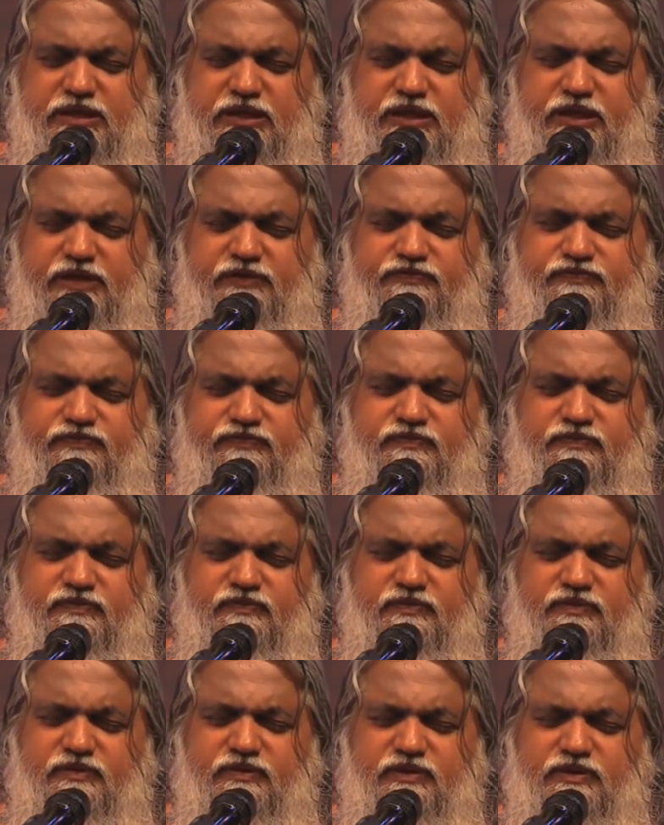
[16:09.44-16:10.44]
give
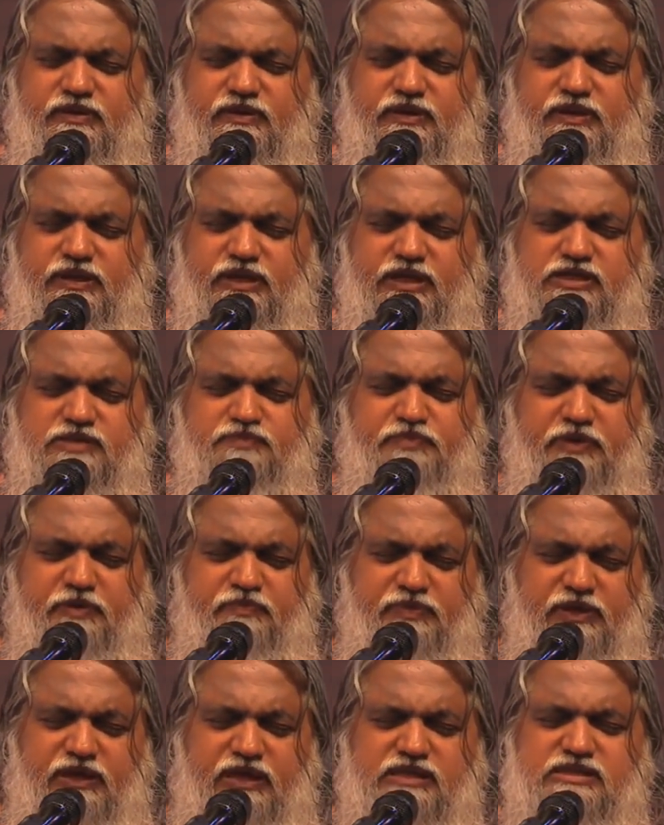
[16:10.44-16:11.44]
these
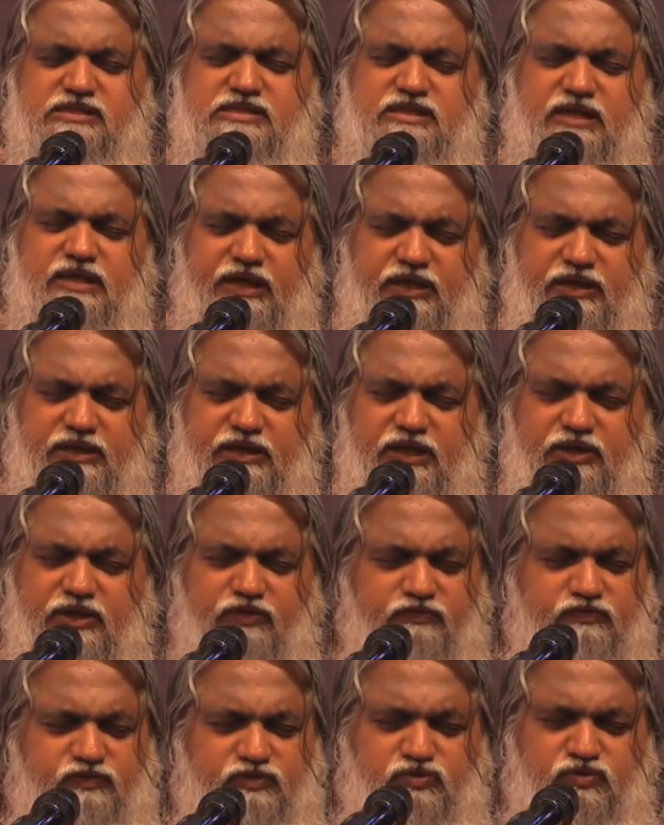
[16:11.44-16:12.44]
people a sign that
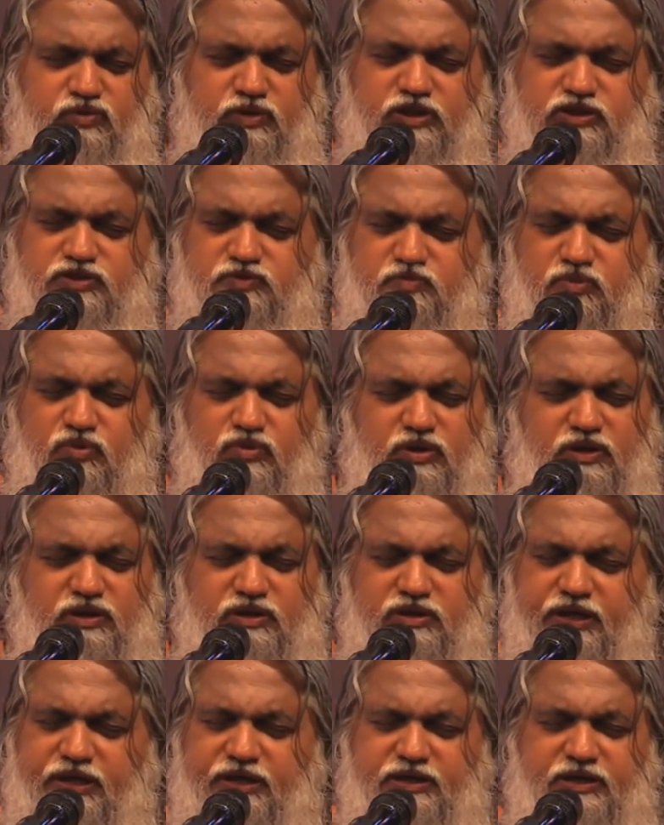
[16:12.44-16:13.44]
you have truly spoken
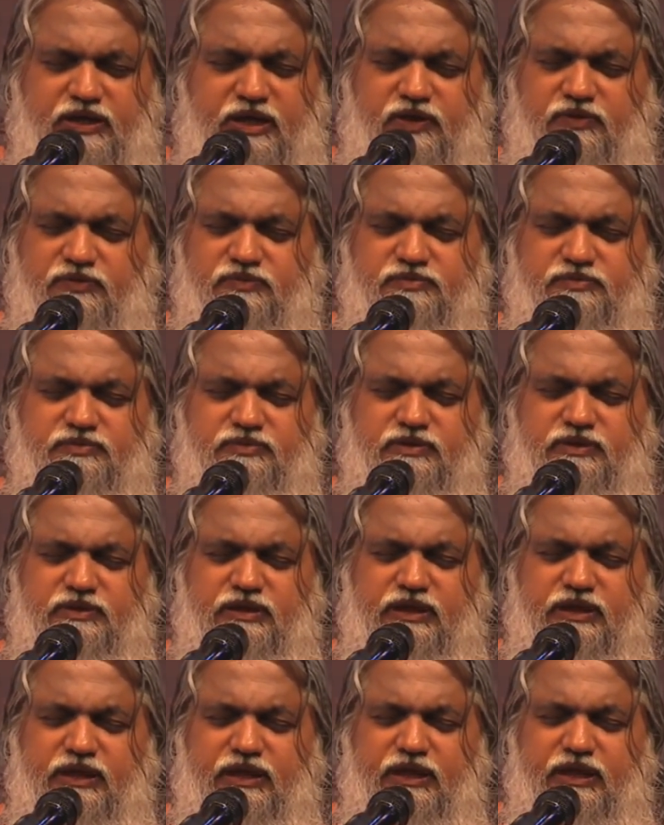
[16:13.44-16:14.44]
right now.
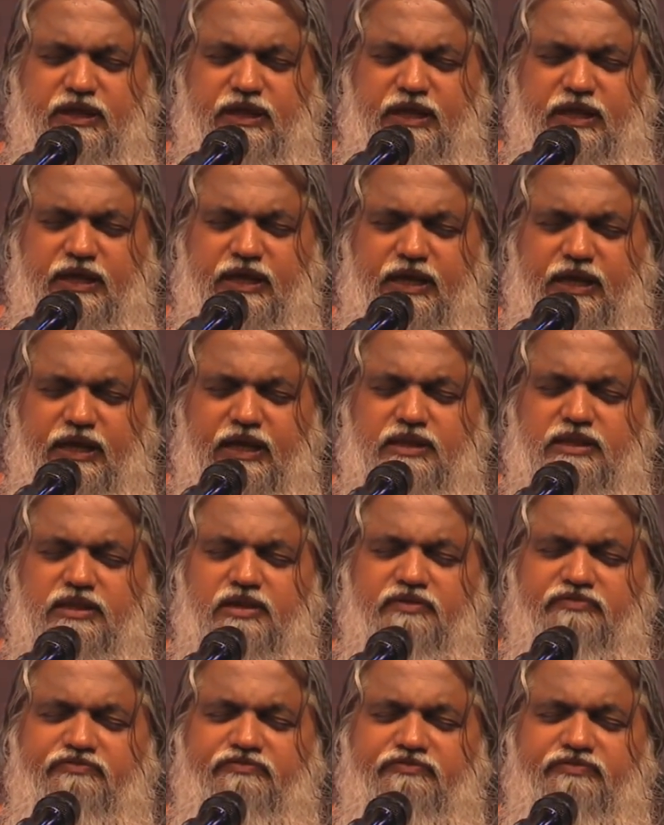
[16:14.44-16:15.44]
Let
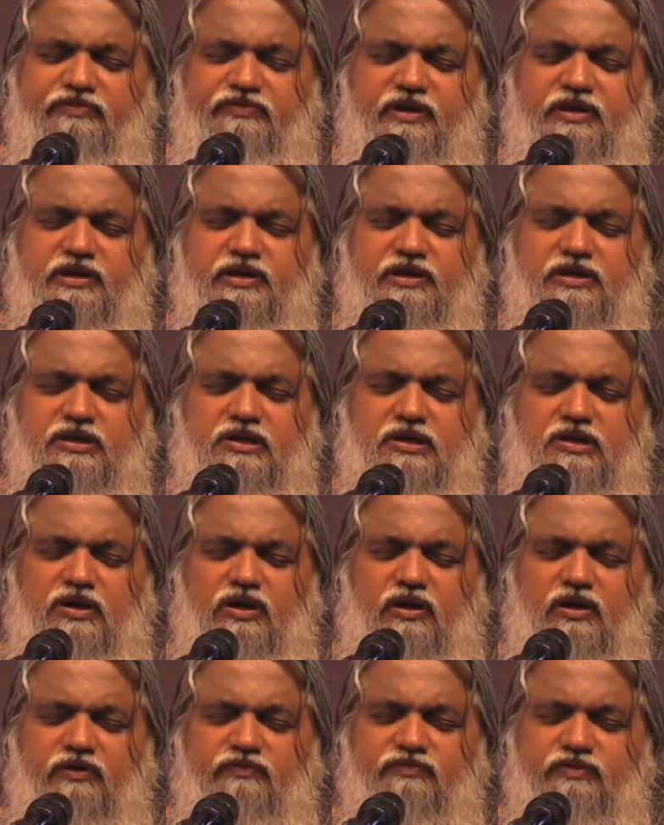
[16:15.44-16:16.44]
the fear
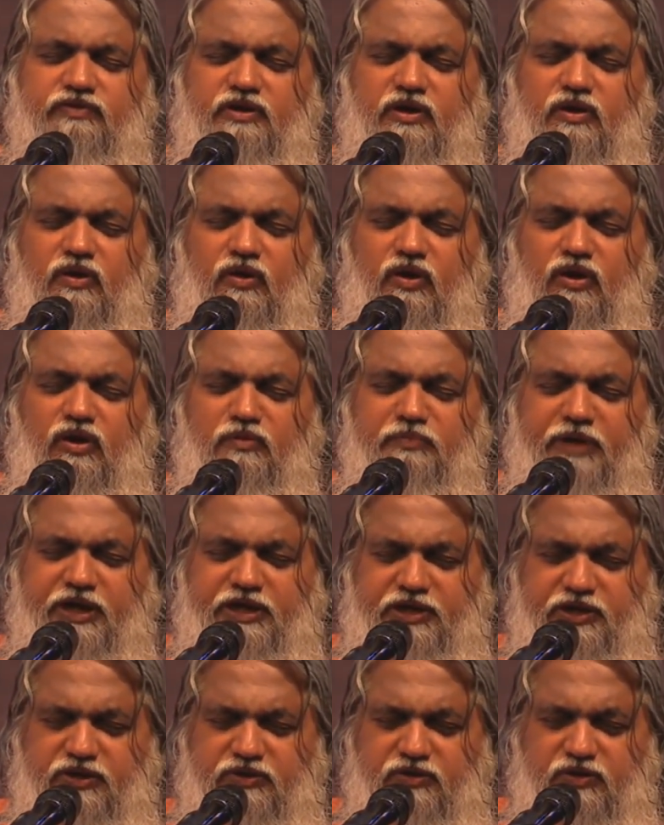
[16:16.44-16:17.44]
of the
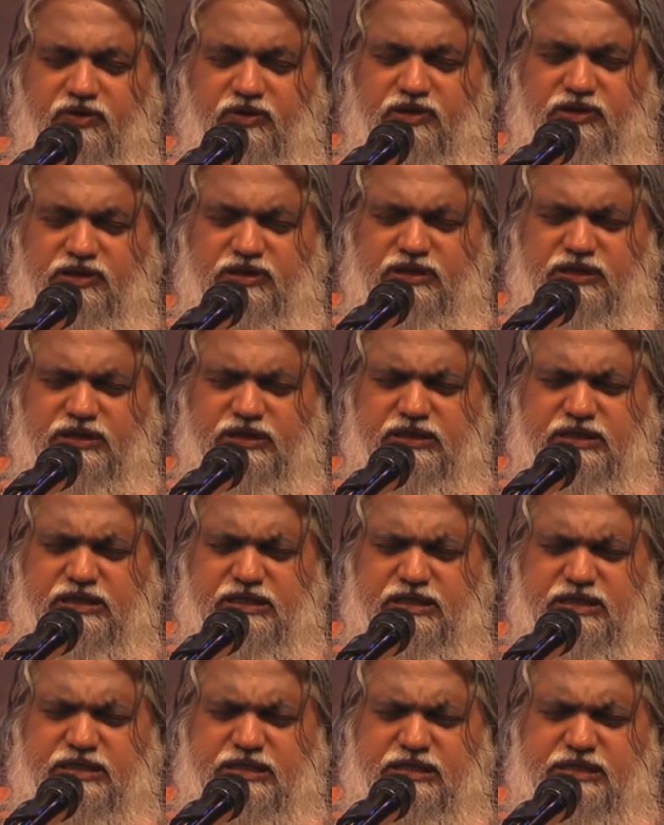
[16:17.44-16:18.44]
Almighty God
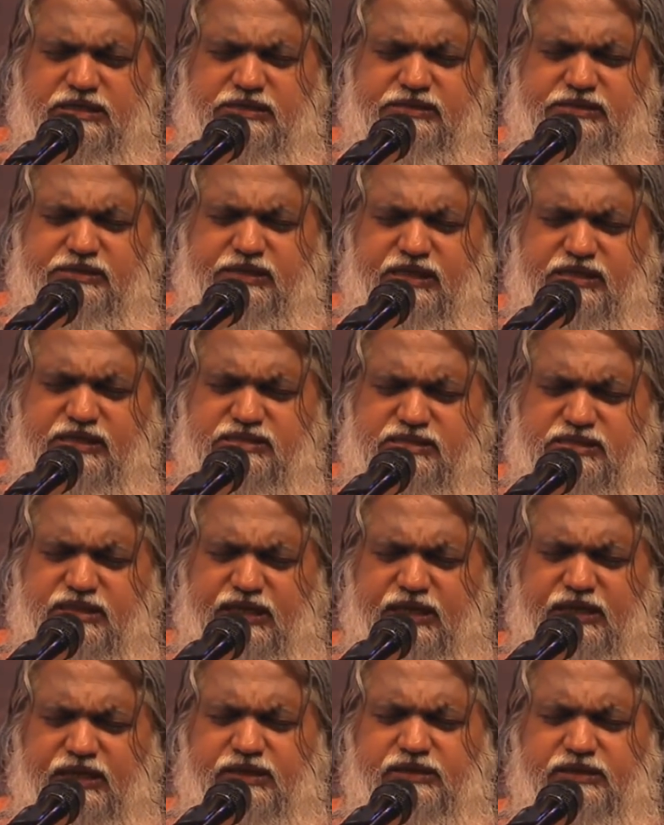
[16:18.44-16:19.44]

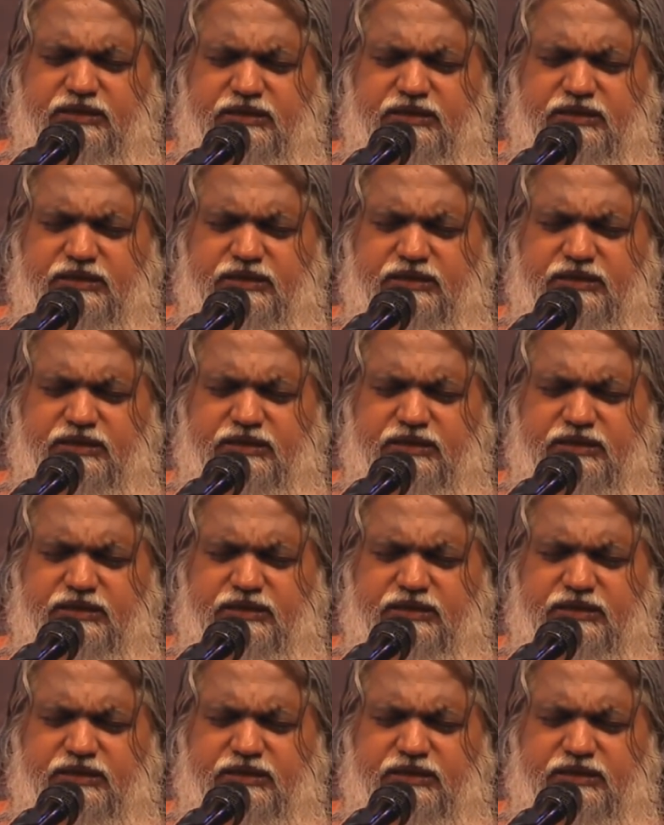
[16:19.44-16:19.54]
descend